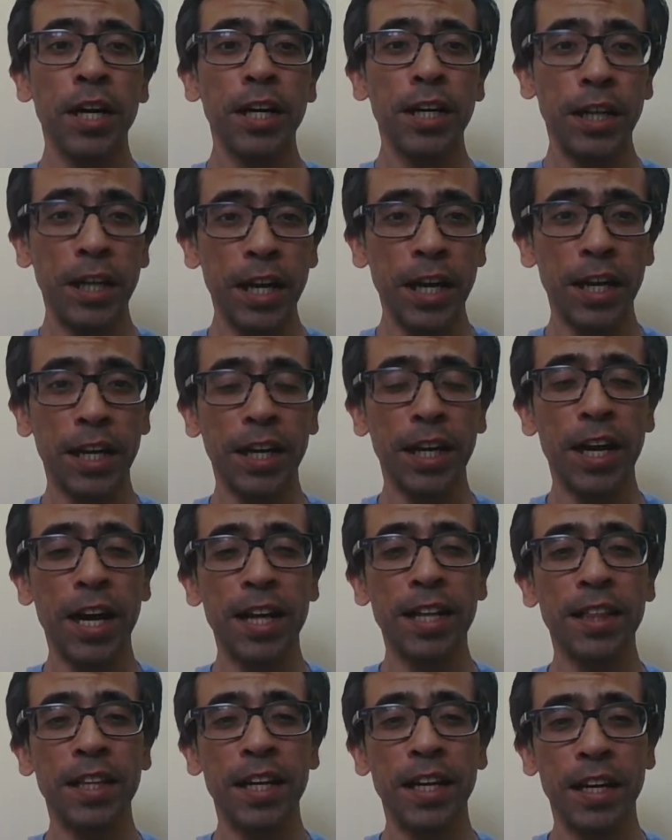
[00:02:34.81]
take
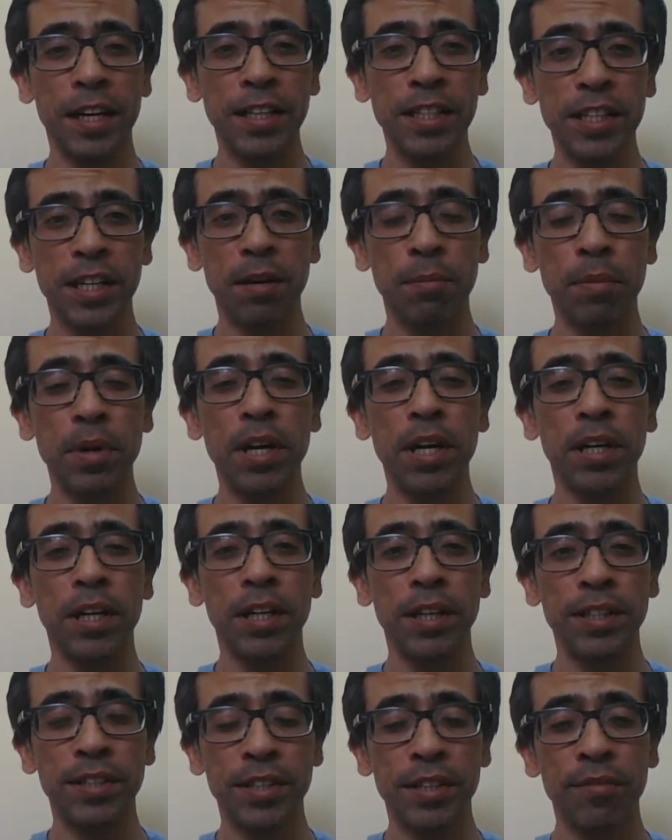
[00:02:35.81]
and their risk
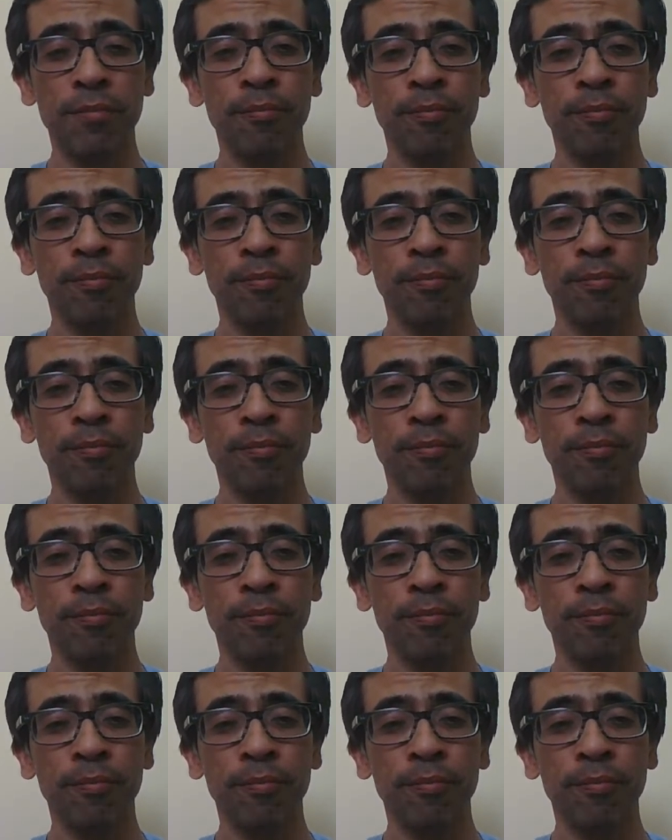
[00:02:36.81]
abilities.